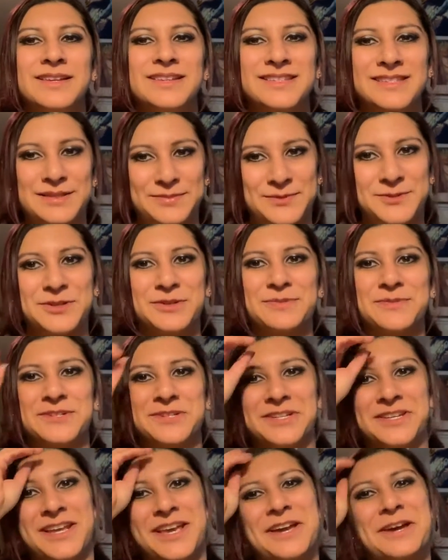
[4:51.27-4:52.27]

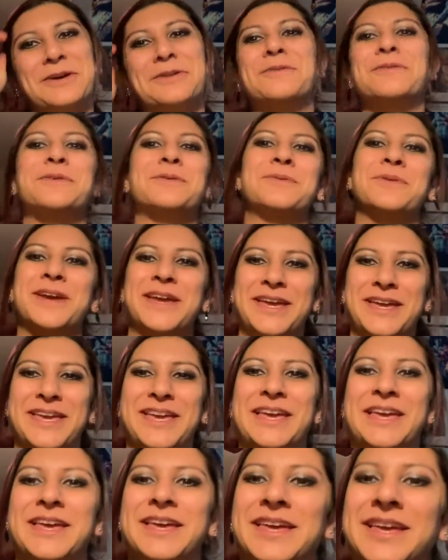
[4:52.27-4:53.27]
subscription out of the way.
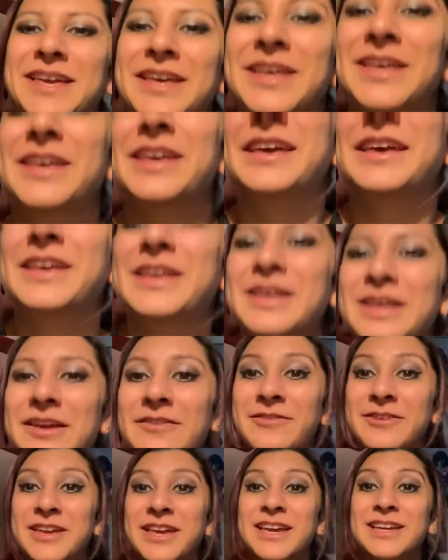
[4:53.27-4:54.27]
If
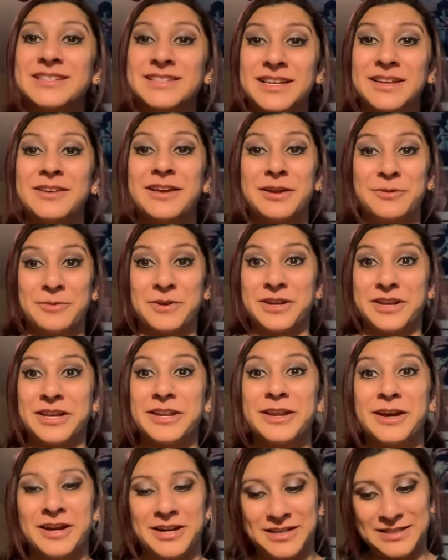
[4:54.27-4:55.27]
you can't tell, I work in
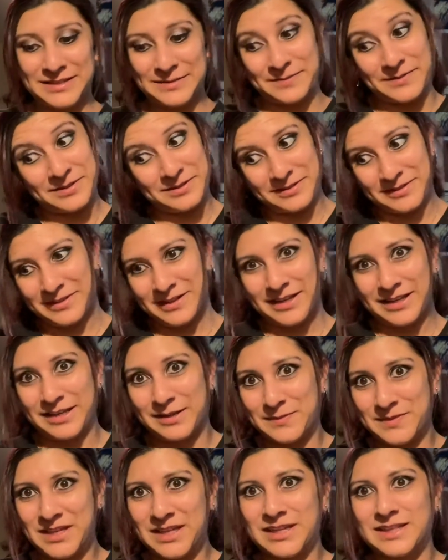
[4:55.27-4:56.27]
a hospital, so I
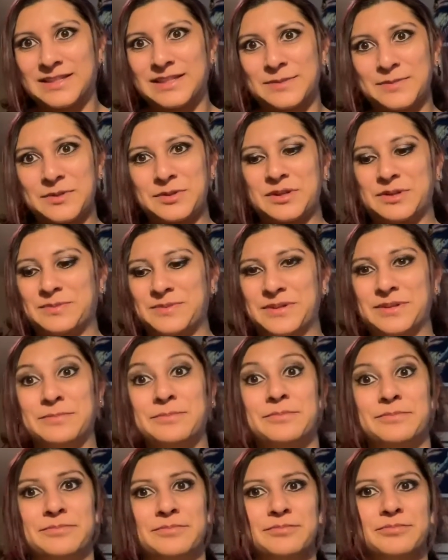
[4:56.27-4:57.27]
keep saying subscription,
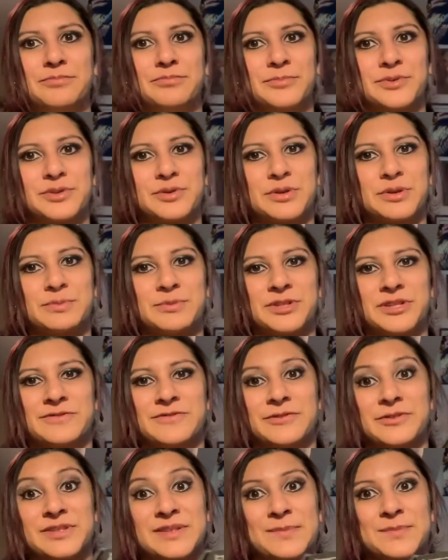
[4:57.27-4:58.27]
prescription
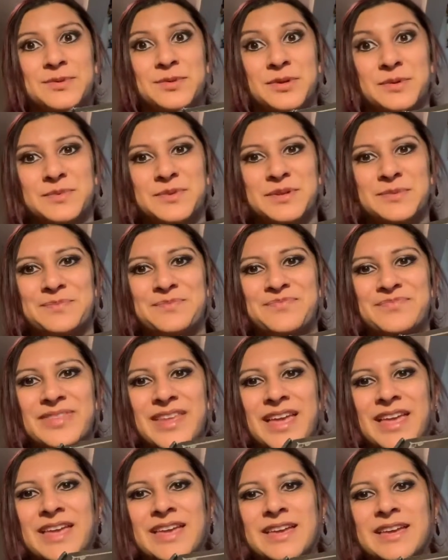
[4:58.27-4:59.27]
for subscription.
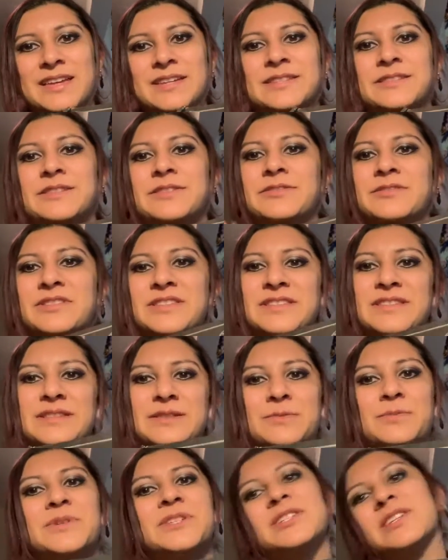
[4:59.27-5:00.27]
So this
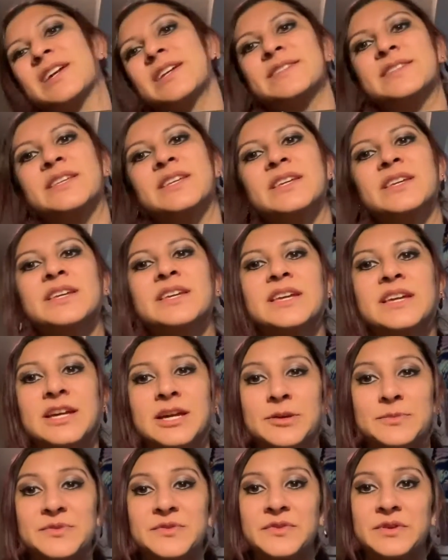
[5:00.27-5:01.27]
is Witchcasket. It
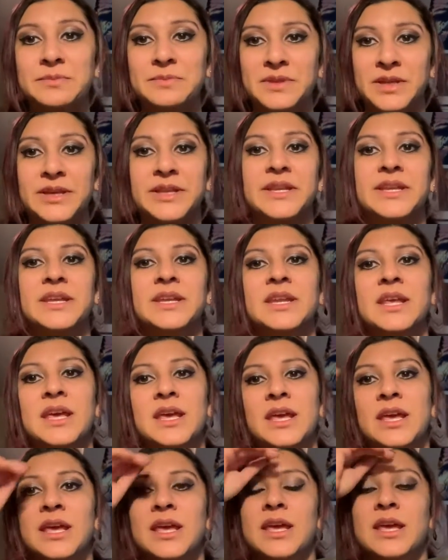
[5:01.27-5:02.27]
comes from London.
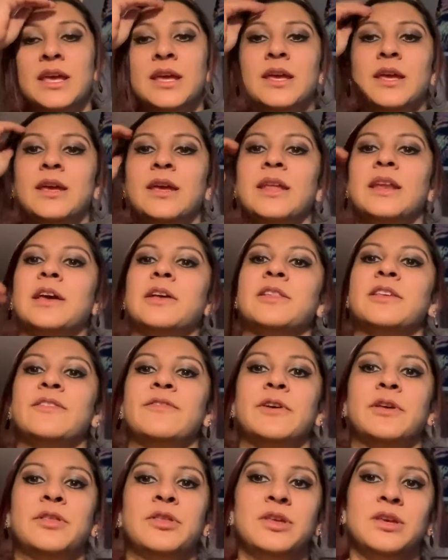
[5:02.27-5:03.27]
And I'll leave
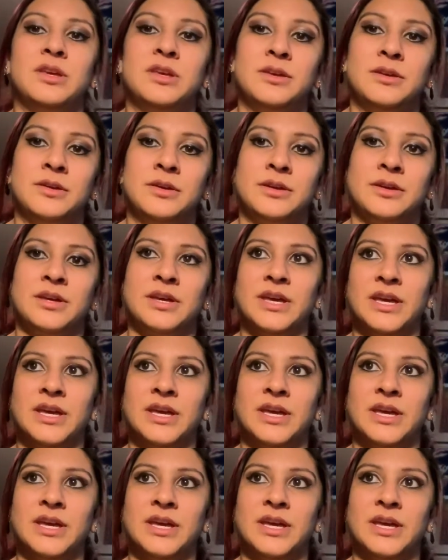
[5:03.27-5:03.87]
all the